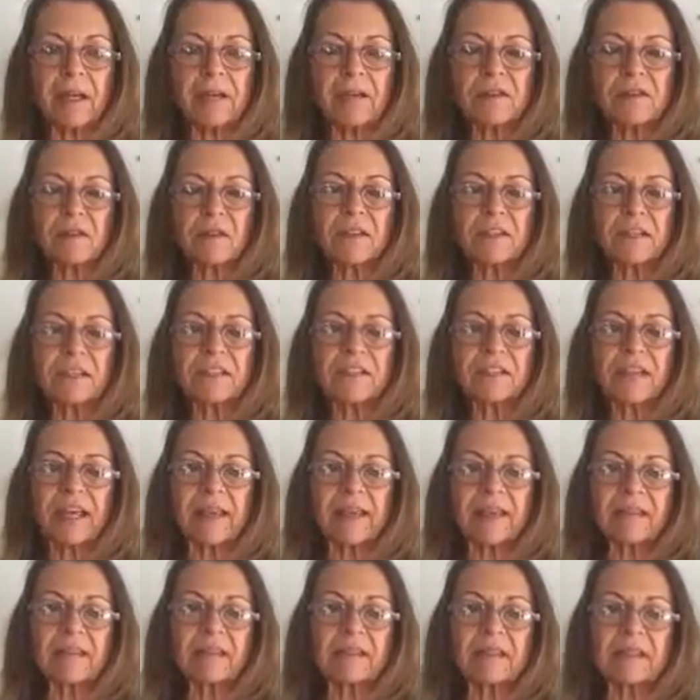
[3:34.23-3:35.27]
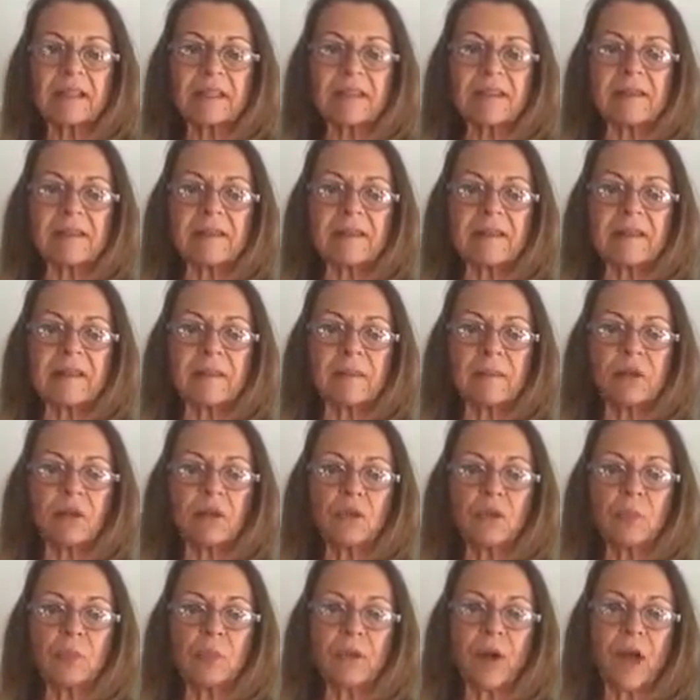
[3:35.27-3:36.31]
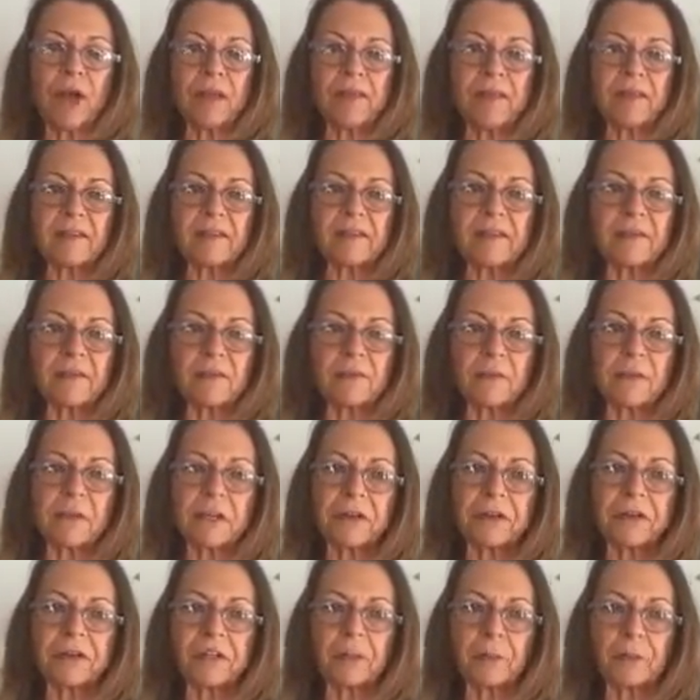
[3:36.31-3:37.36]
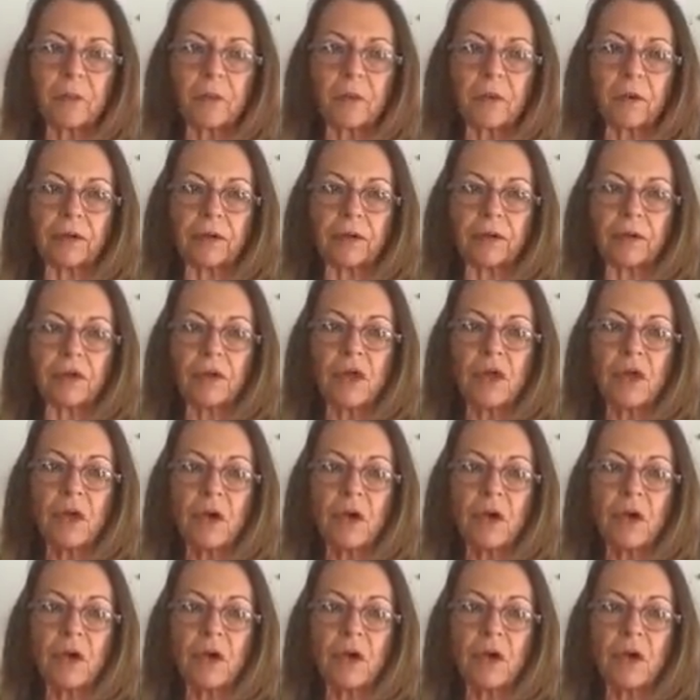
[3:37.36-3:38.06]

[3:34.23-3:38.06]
So the intestine is the immune process is very important